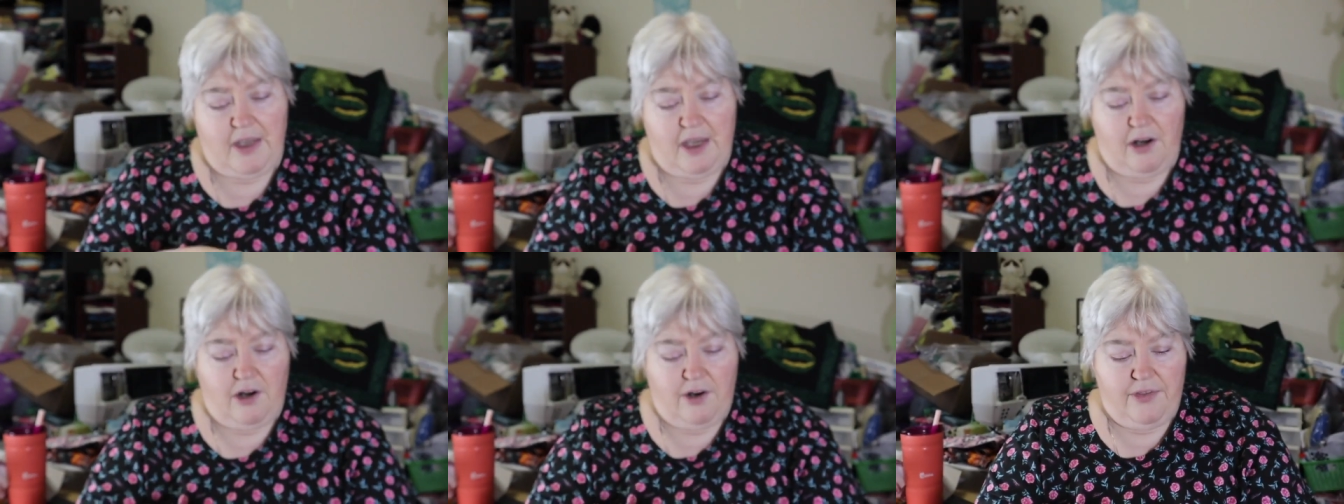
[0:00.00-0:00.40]

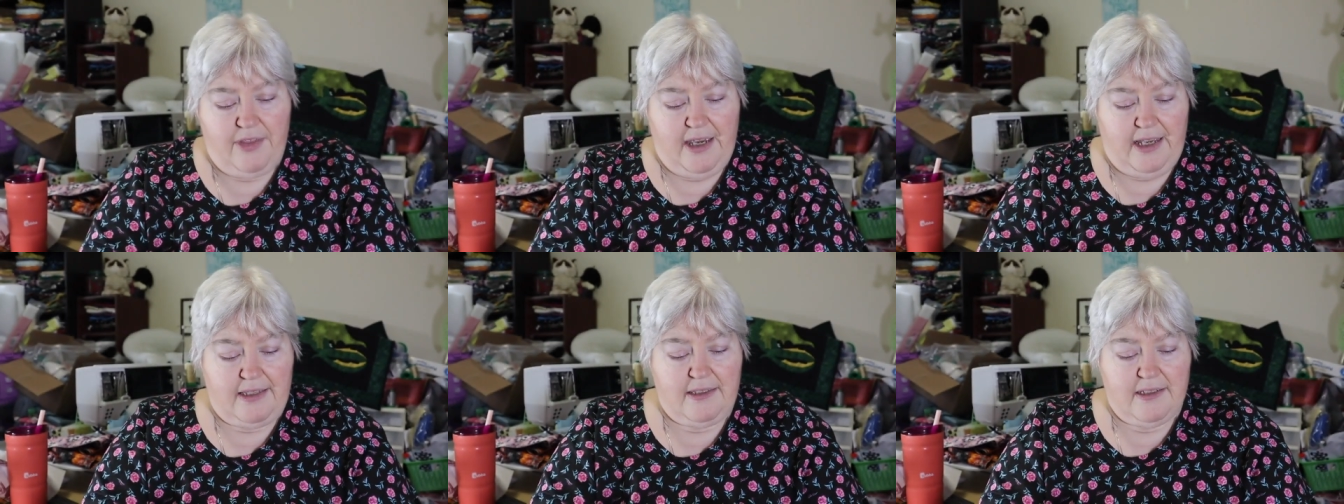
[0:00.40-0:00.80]
they are
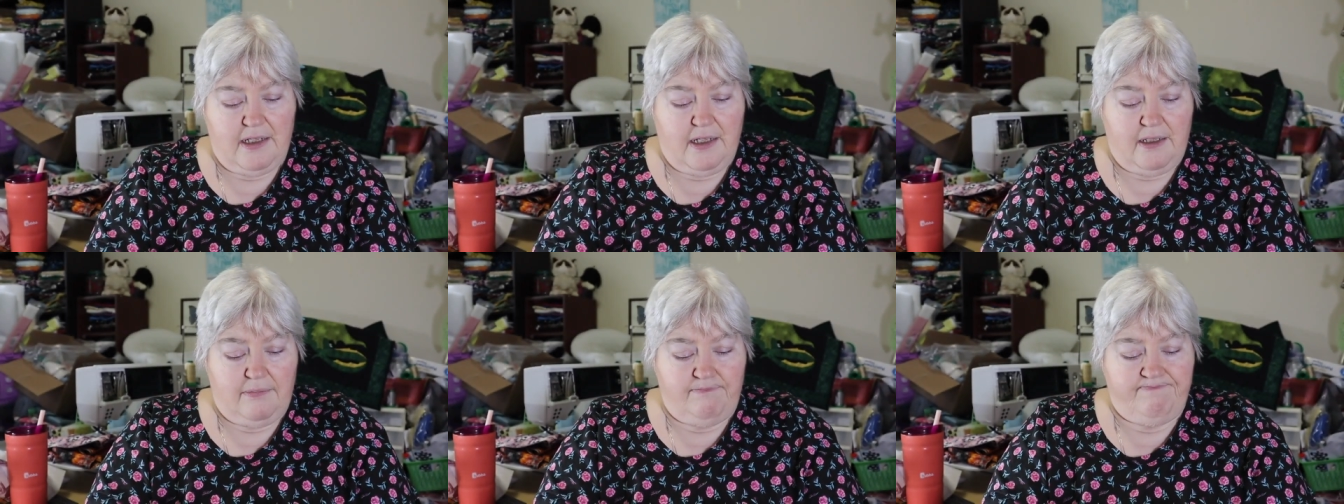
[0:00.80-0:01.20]
that,
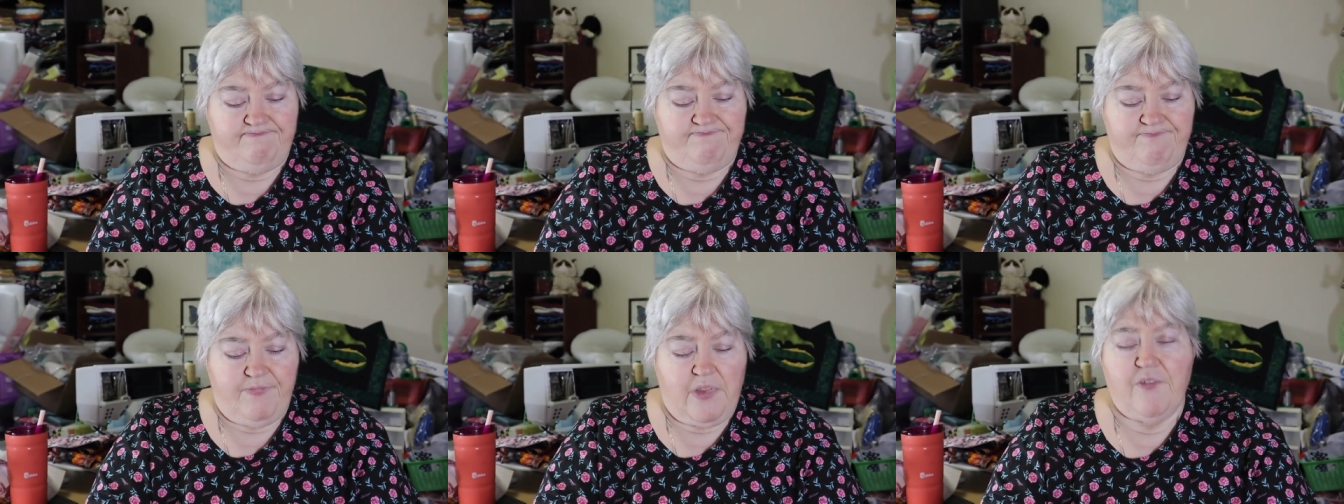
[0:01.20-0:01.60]

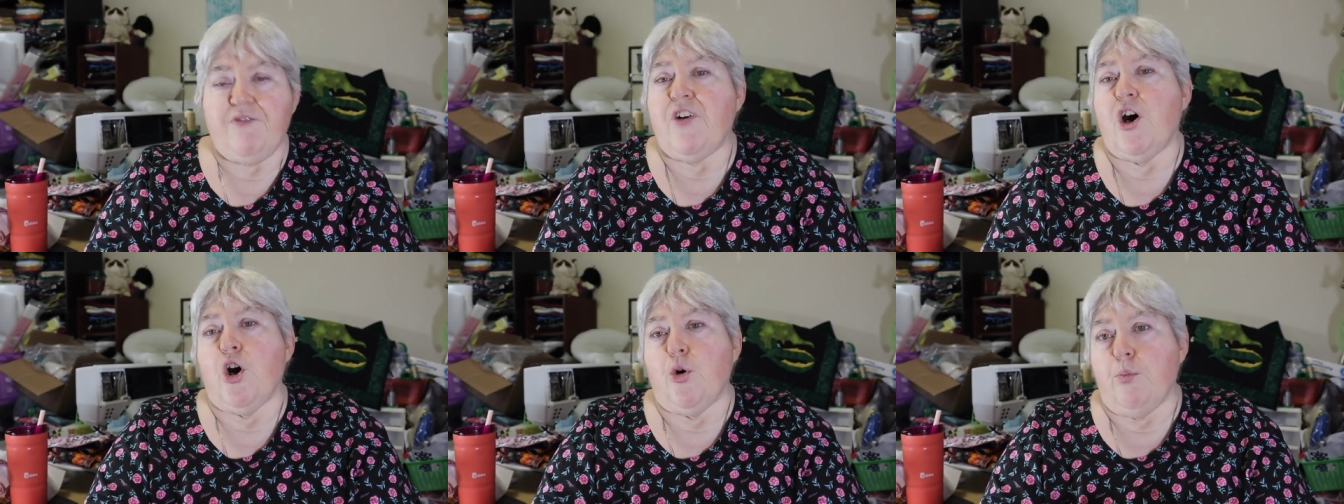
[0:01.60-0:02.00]
the
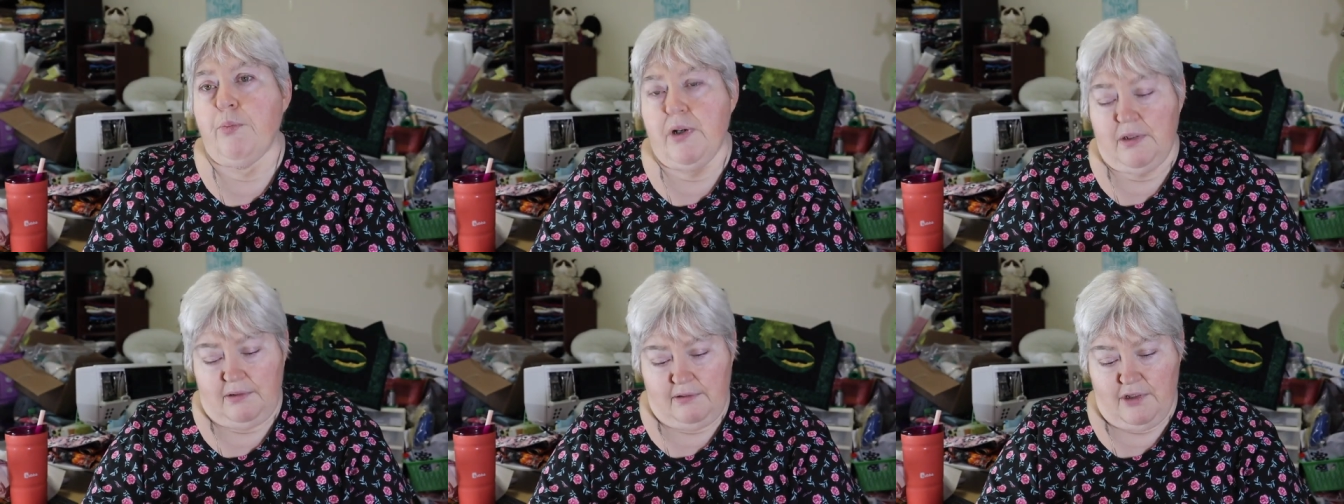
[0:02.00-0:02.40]
foam.
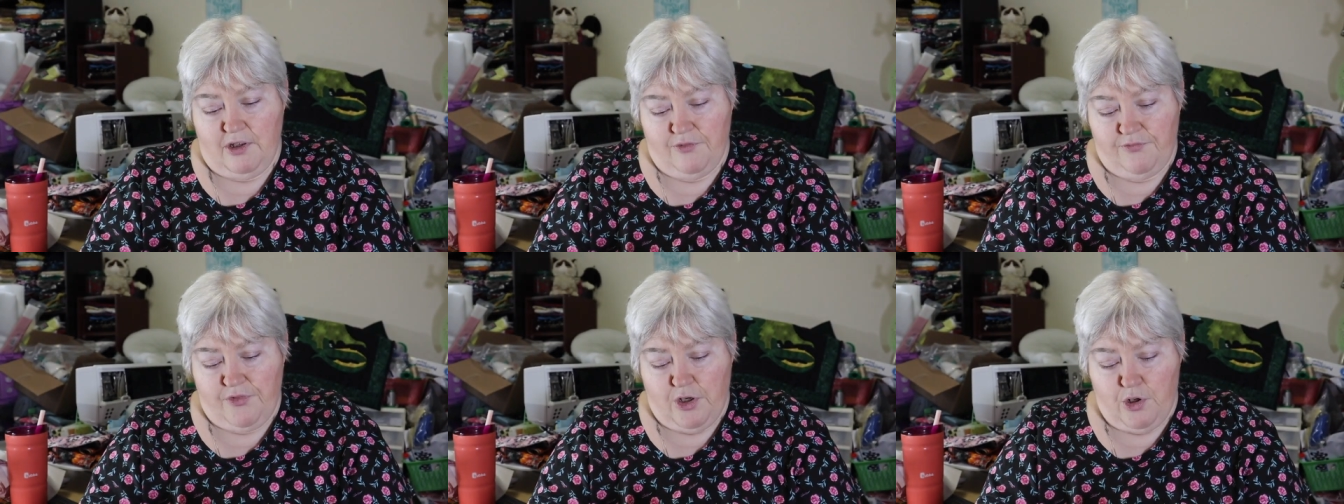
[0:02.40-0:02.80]

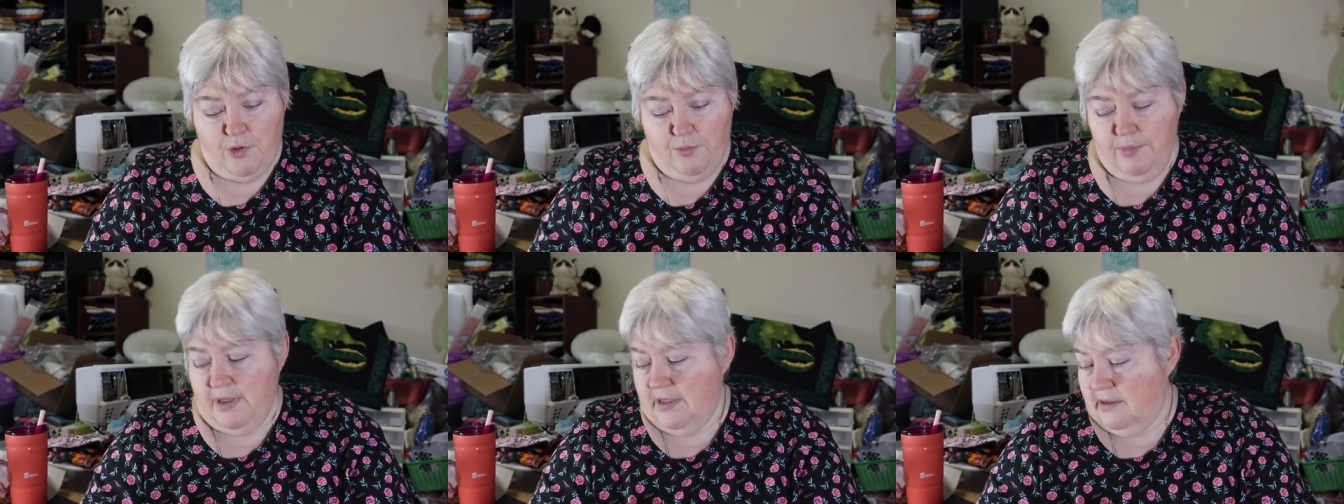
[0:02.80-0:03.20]
They're
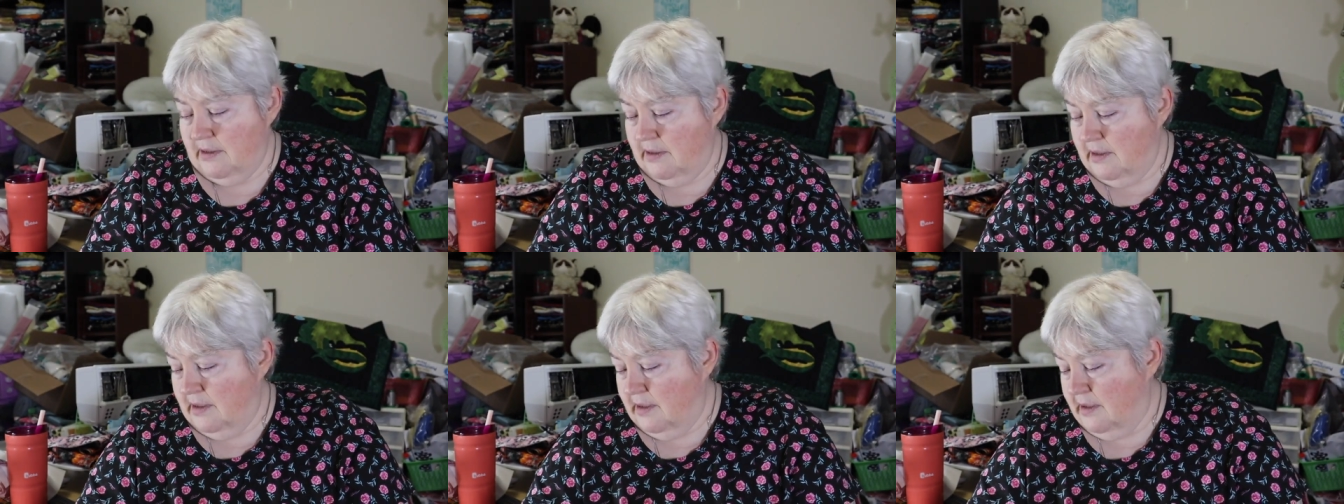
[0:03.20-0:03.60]
foam
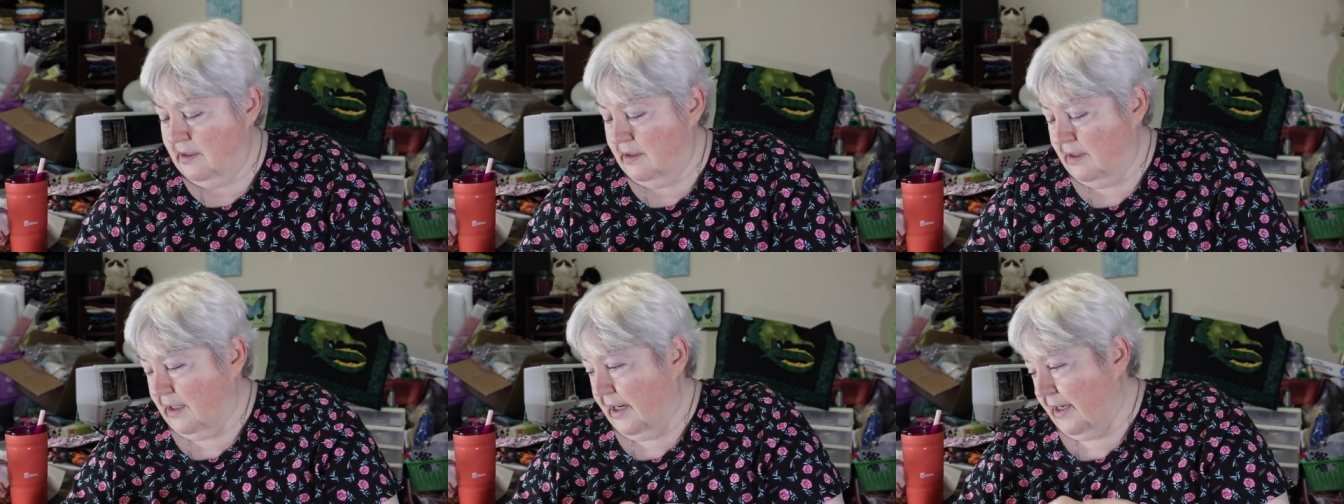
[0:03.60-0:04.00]

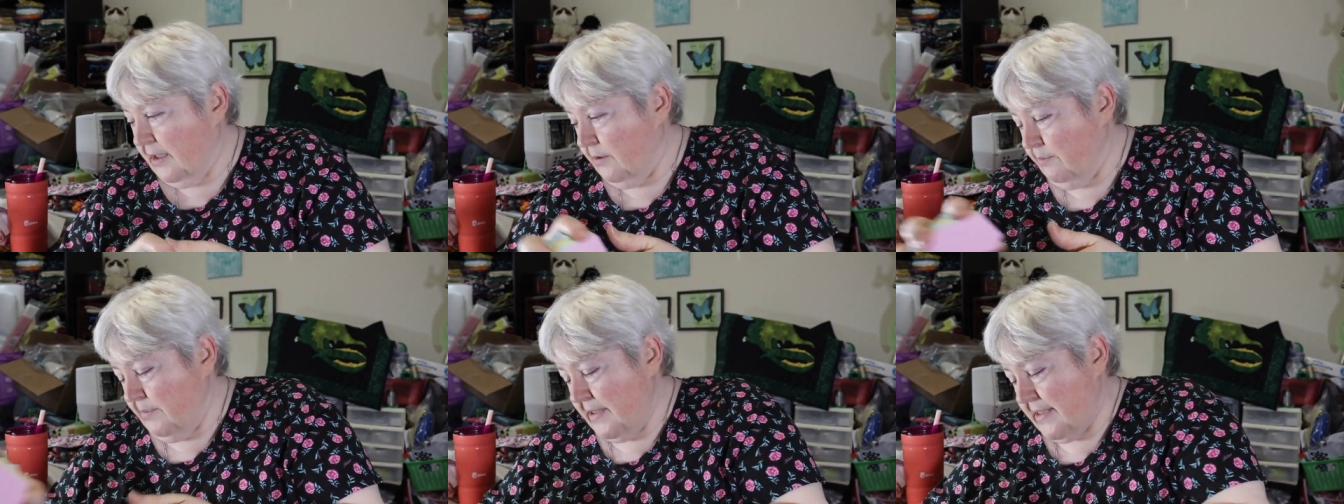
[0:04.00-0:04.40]

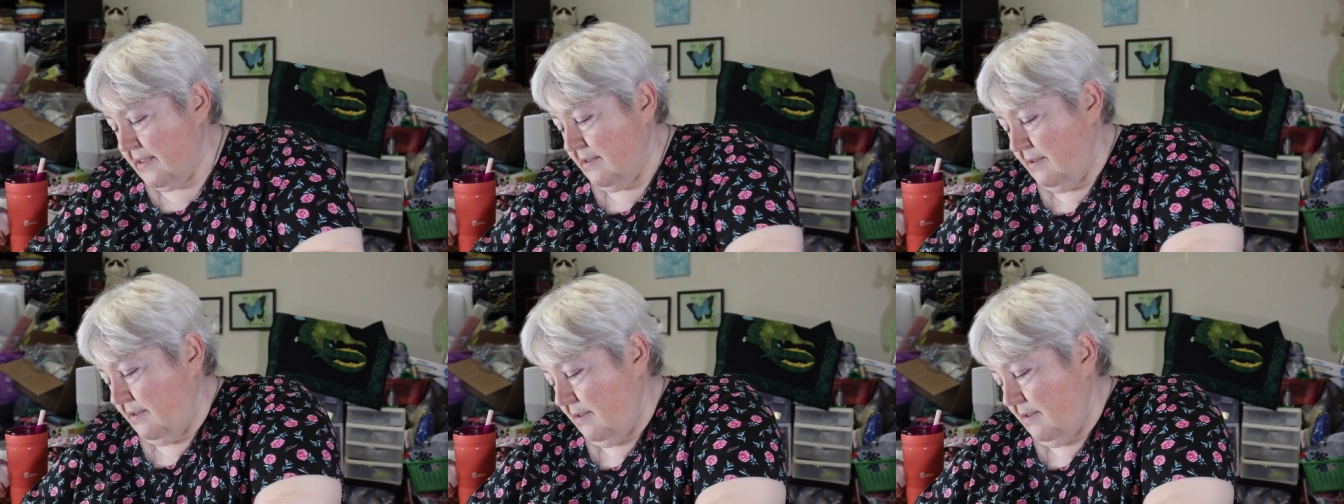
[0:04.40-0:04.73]
items.